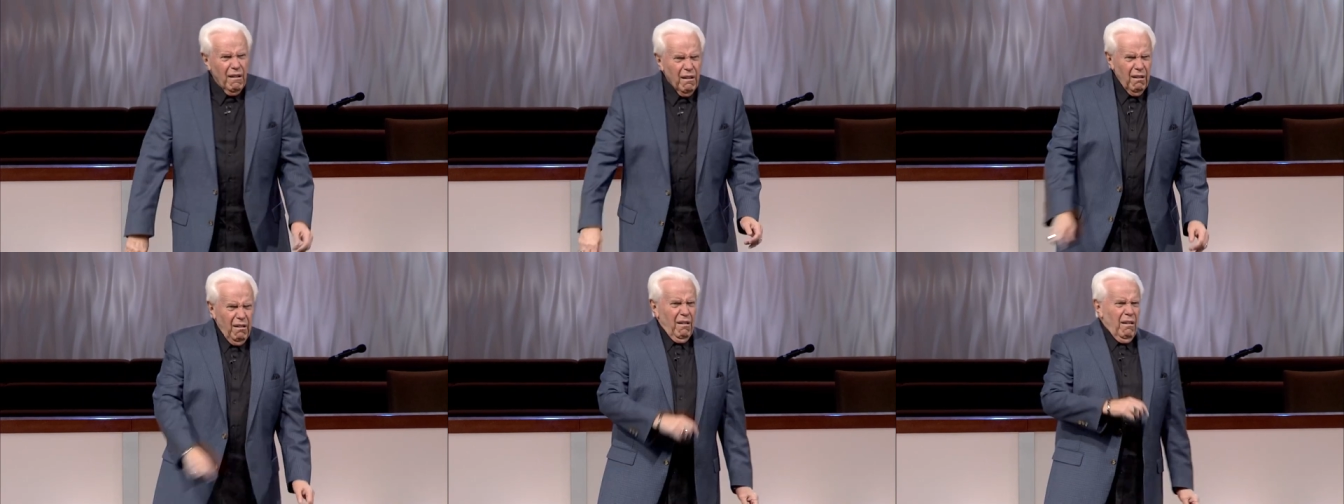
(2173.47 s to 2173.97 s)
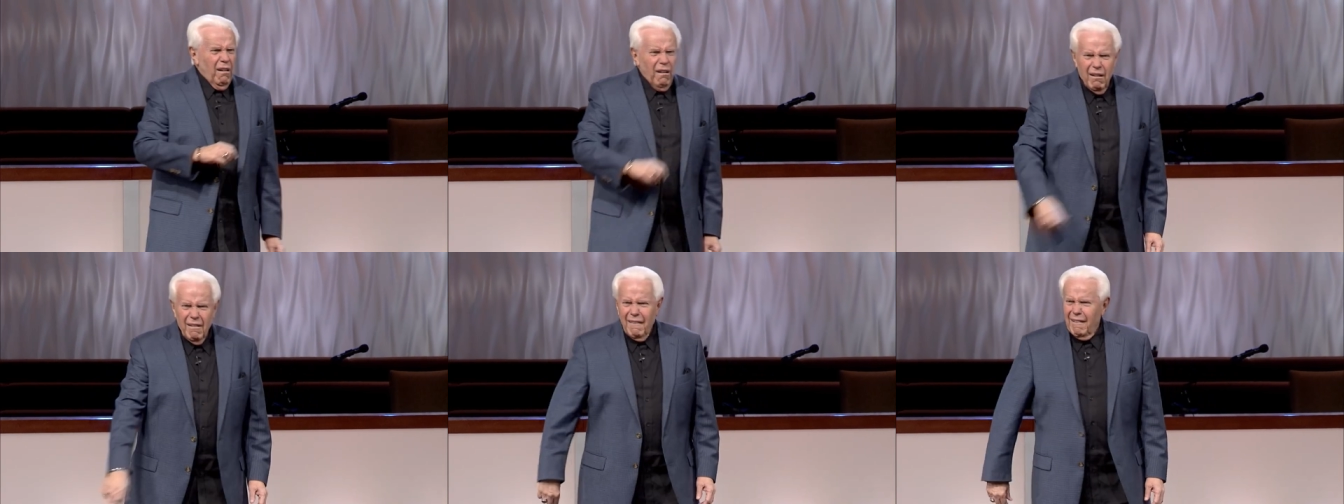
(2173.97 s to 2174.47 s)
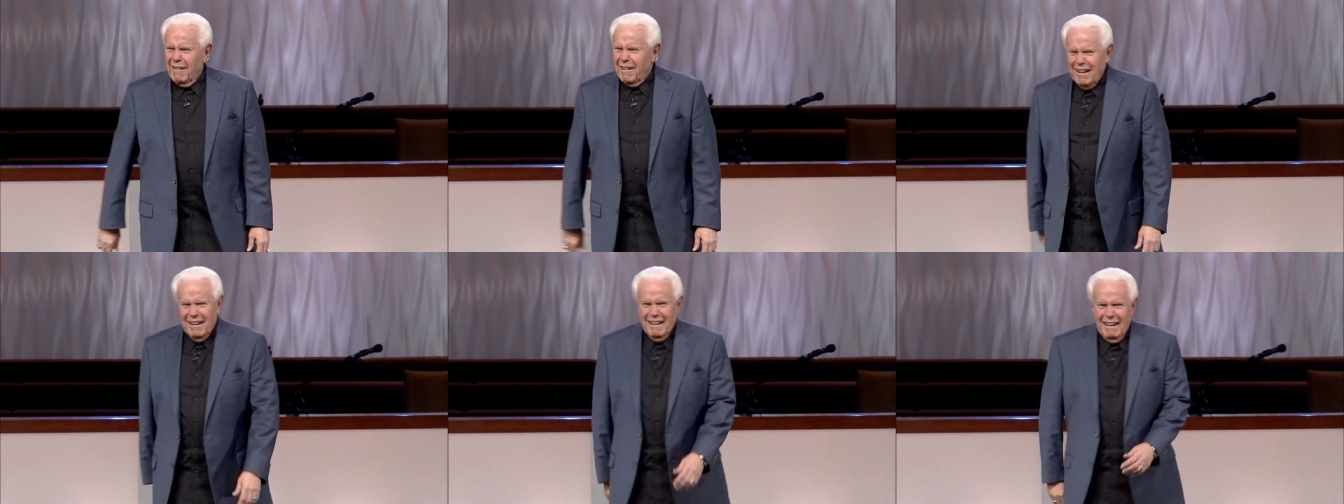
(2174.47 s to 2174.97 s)
Oh,
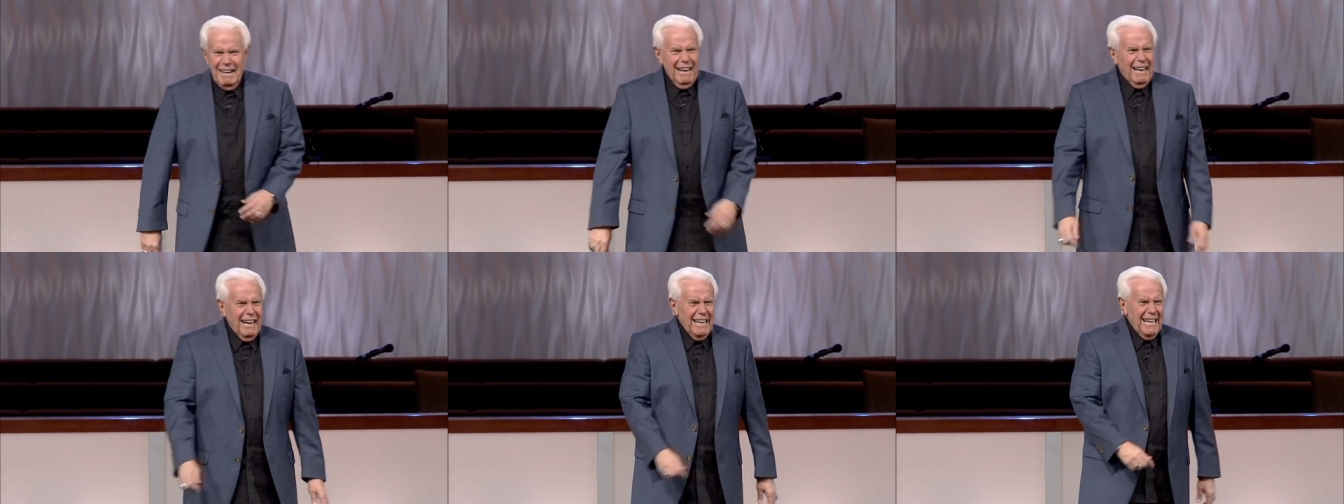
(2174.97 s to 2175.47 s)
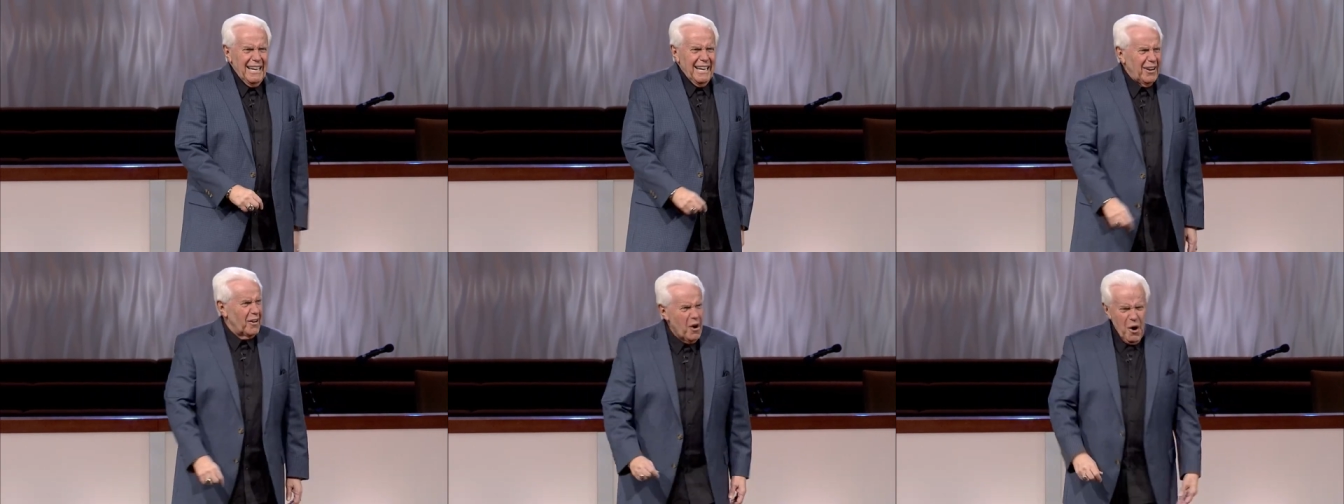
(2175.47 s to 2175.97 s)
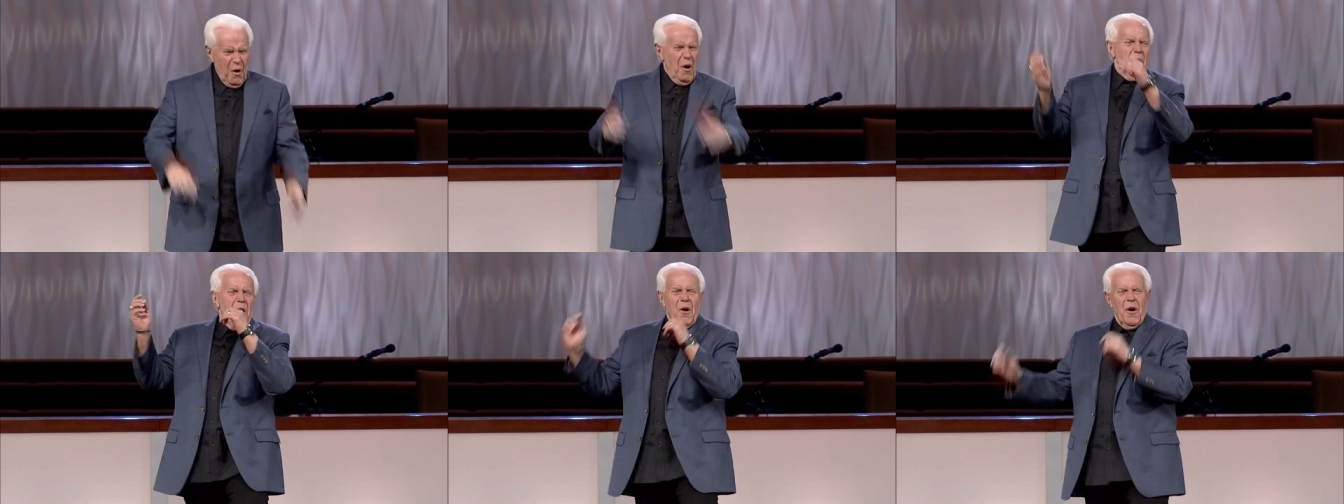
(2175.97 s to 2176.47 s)
oh. he go,
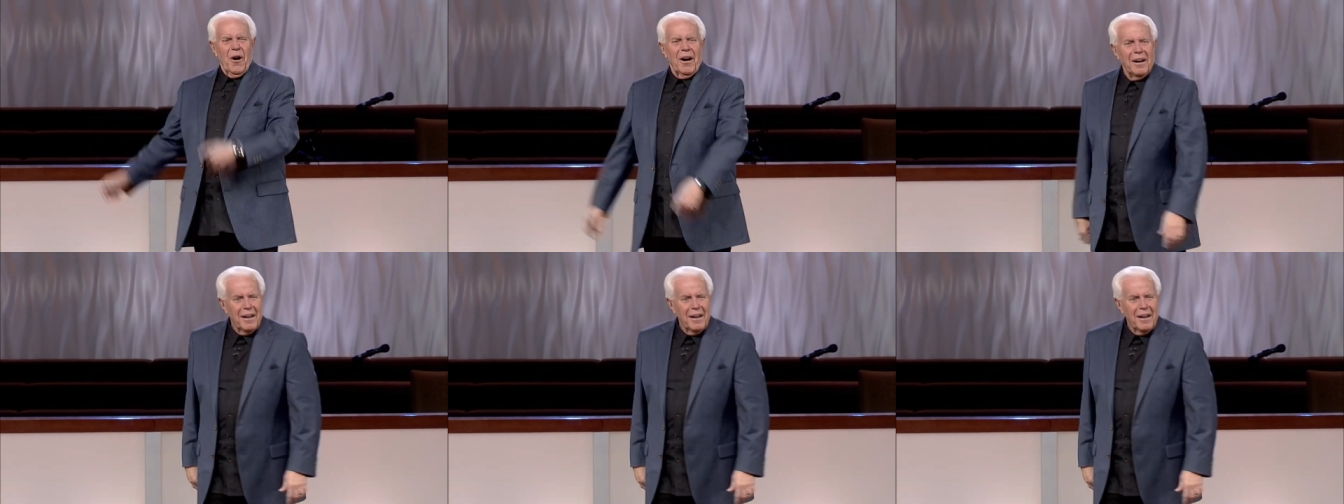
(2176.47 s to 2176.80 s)
oh.